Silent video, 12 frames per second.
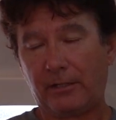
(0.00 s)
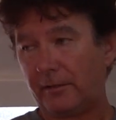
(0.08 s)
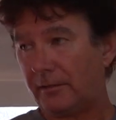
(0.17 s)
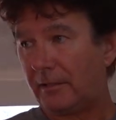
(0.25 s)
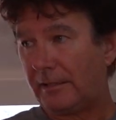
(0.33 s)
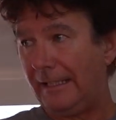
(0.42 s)
or
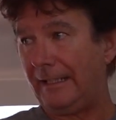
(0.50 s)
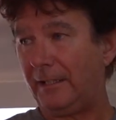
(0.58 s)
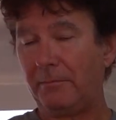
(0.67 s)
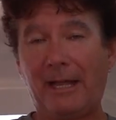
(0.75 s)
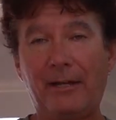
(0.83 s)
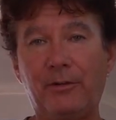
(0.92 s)
cleaning
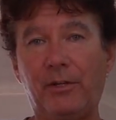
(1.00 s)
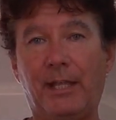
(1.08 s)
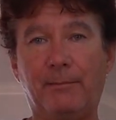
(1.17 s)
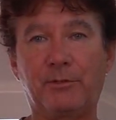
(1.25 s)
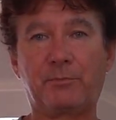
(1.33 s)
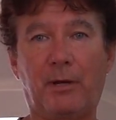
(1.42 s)
the battery
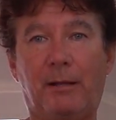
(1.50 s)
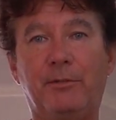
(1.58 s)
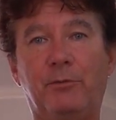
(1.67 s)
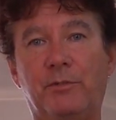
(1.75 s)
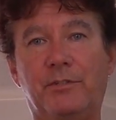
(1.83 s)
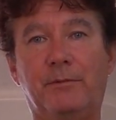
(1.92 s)
cables
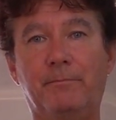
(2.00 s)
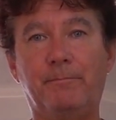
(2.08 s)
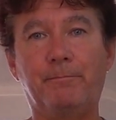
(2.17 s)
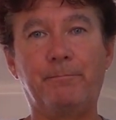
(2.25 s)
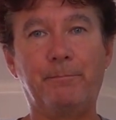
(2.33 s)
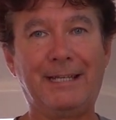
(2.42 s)
probably was a
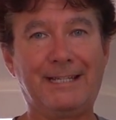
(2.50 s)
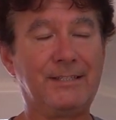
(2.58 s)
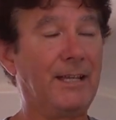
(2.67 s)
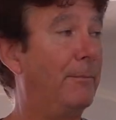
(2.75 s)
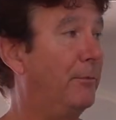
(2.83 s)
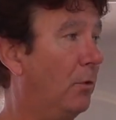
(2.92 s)
big
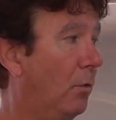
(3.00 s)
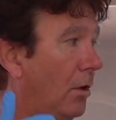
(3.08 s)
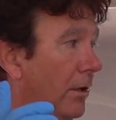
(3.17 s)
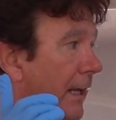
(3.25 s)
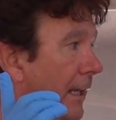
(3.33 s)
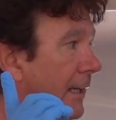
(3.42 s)
step
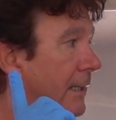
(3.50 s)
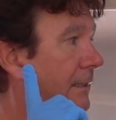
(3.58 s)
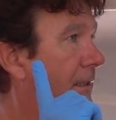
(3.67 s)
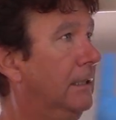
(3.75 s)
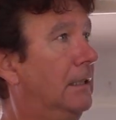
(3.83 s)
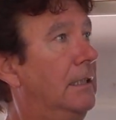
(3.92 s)
toward getting
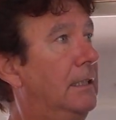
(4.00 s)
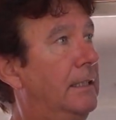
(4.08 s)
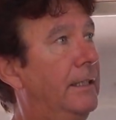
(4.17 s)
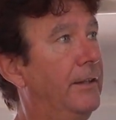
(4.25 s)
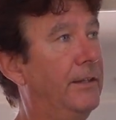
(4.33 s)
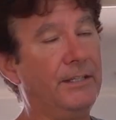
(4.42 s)

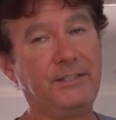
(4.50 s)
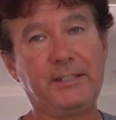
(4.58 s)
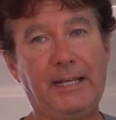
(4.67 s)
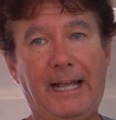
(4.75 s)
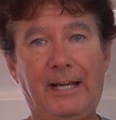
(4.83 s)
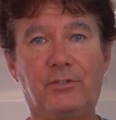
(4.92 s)
this
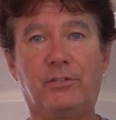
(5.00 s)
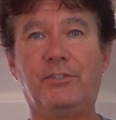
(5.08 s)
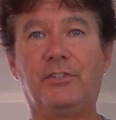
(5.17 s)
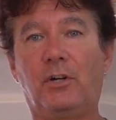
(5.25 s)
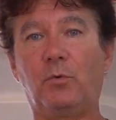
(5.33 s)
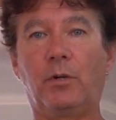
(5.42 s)
to actually
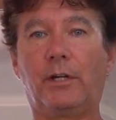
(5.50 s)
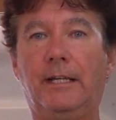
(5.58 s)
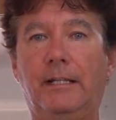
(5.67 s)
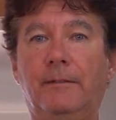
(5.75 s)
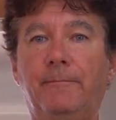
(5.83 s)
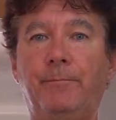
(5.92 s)
start
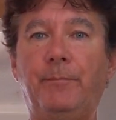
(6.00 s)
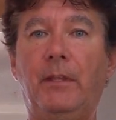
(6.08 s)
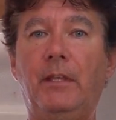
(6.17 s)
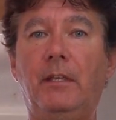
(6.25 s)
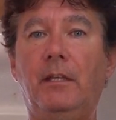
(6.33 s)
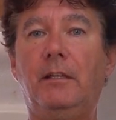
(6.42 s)
working.
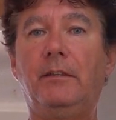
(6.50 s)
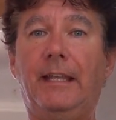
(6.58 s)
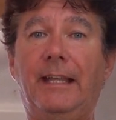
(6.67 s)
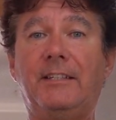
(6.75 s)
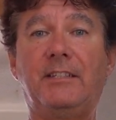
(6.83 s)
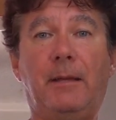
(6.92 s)
The
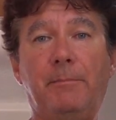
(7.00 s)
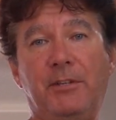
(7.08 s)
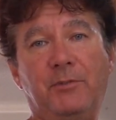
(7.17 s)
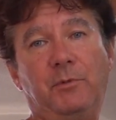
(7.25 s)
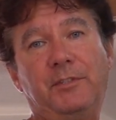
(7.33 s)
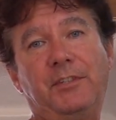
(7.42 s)
next step
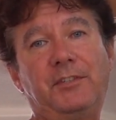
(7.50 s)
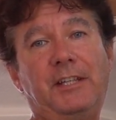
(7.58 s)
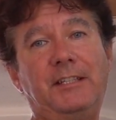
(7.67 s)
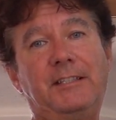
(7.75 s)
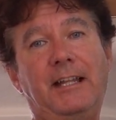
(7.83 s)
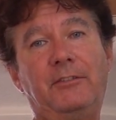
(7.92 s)
is once this
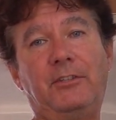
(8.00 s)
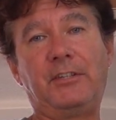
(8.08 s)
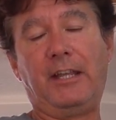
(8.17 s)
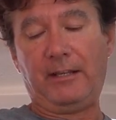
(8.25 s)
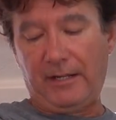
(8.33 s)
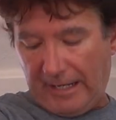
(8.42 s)
gets down to 10
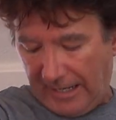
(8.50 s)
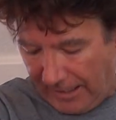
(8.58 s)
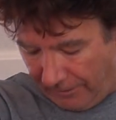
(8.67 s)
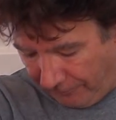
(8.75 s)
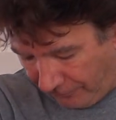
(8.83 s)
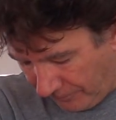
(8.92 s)
and a
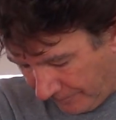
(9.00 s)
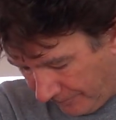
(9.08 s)
half,